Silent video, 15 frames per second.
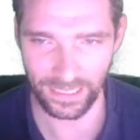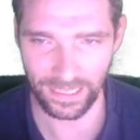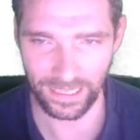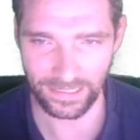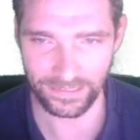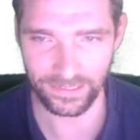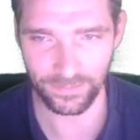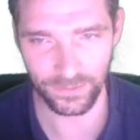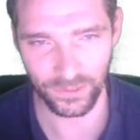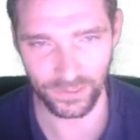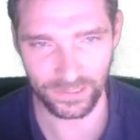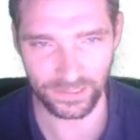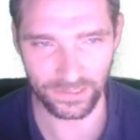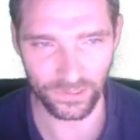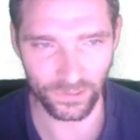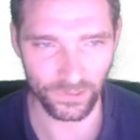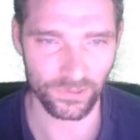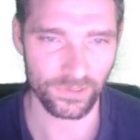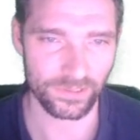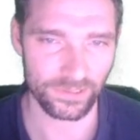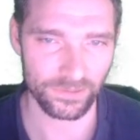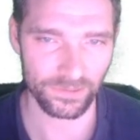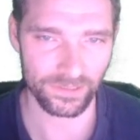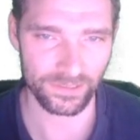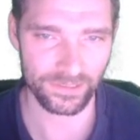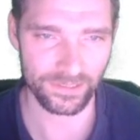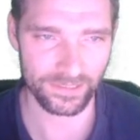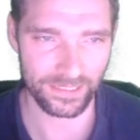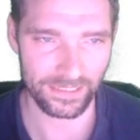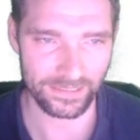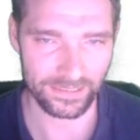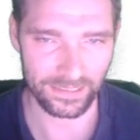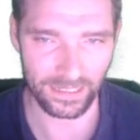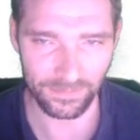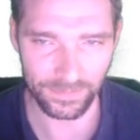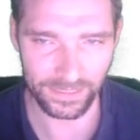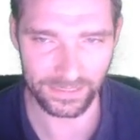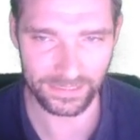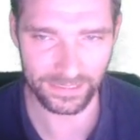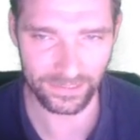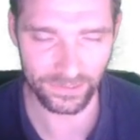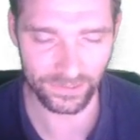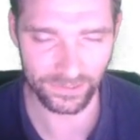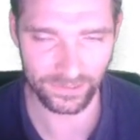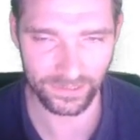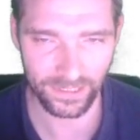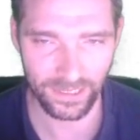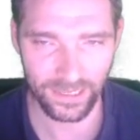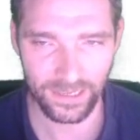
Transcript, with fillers: ends up turning into a loan and you decide to not be a teacher,